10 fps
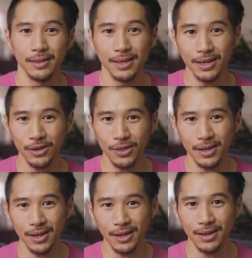The other
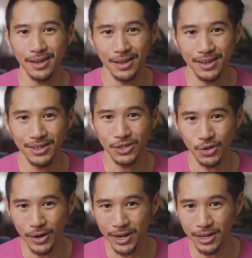thing is
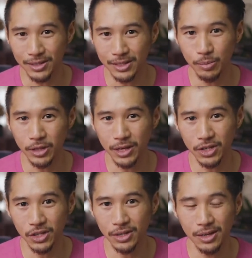gradient
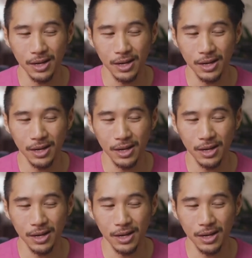simulation.